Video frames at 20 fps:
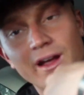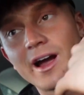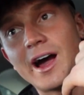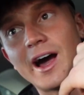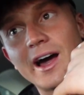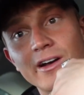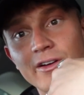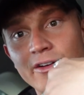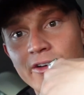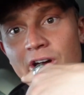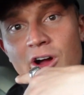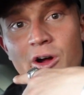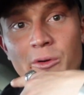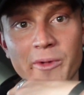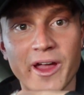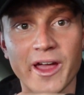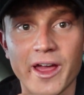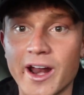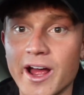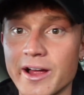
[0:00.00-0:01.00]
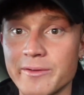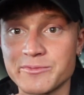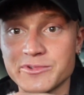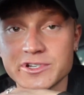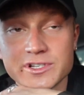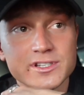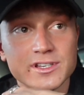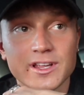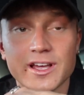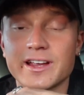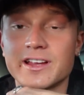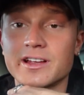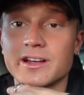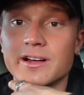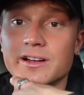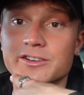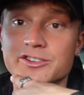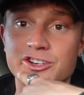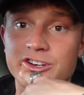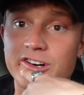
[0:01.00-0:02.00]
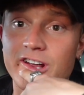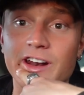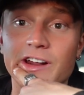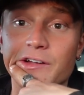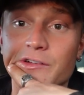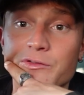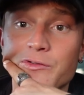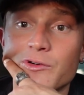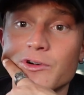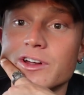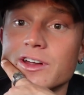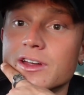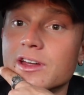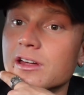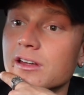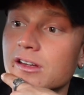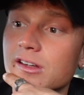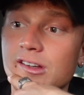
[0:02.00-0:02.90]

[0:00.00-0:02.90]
I don't know, man. I'm just like a genetic freak.